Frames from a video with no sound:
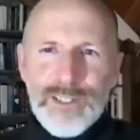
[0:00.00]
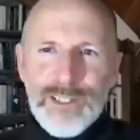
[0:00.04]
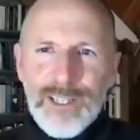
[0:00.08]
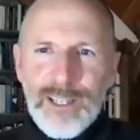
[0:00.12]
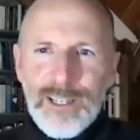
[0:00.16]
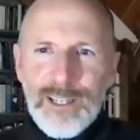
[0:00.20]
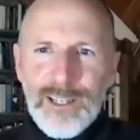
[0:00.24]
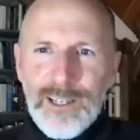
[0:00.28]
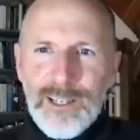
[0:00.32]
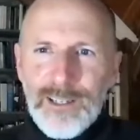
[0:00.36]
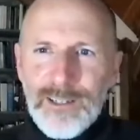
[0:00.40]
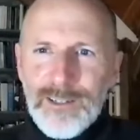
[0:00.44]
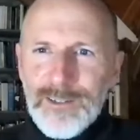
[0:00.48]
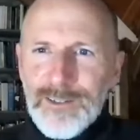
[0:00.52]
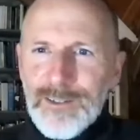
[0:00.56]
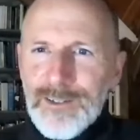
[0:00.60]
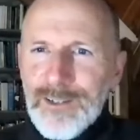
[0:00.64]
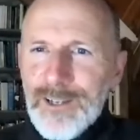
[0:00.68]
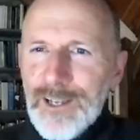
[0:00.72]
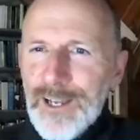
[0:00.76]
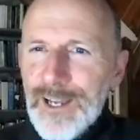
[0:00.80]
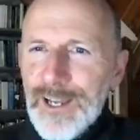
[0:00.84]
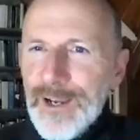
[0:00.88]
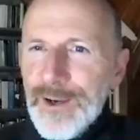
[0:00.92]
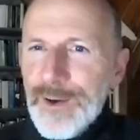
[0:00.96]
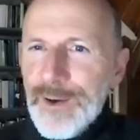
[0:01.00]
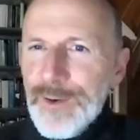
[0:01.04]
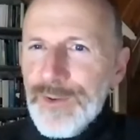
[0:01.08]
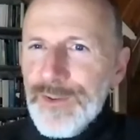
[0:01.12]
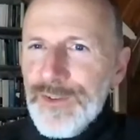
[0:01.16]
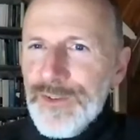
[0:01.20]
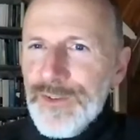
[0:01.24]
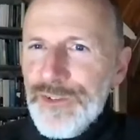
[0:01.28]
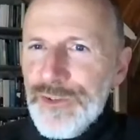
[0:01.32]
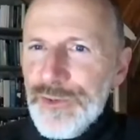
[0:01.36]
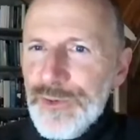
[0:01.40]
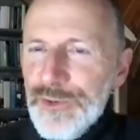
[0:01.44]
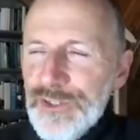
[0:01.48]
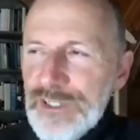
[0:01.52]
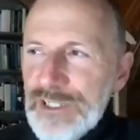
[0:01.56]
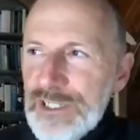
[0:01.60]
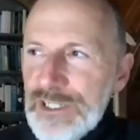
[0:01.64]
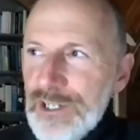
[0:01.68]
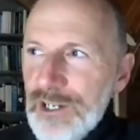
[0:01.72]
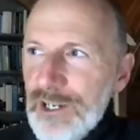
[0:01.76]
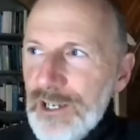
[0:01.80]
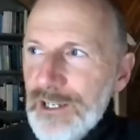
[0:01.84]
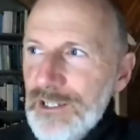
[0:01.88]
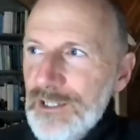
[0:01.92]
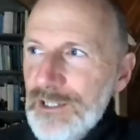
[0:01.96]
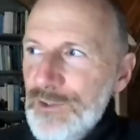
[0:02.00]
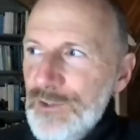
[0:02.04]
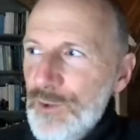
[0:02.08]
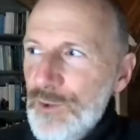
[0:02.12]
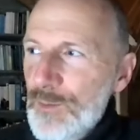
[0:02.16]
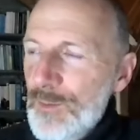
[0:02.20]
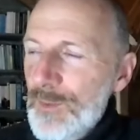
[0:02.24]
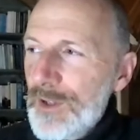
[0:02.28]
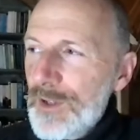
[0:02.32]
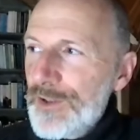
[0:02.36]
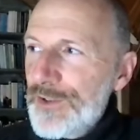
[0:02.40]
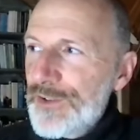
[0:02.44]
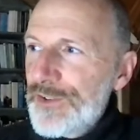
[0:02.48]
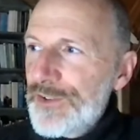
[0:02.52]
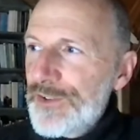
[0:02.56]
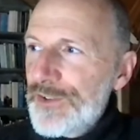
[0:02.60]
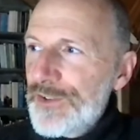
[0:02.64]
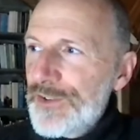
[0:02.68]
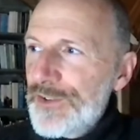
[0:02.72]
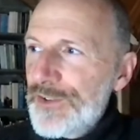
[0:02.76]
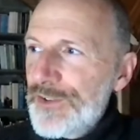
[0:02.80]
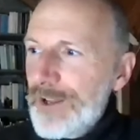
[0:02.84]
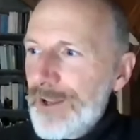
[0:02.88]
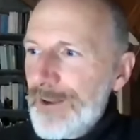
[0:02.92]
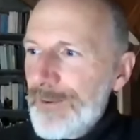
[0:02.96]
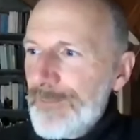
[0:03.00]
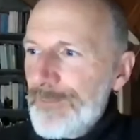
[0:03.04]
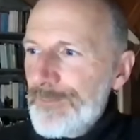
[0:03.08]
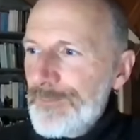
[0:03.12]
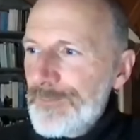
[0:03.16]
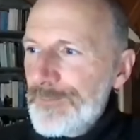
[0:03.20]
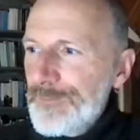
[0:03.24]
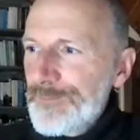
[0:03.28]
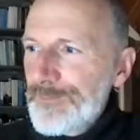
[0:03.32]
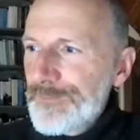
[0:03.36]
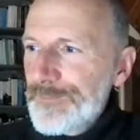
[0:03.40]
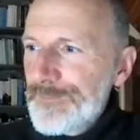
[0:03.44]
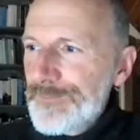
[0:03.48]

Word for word: thinking how suicide is almost, um,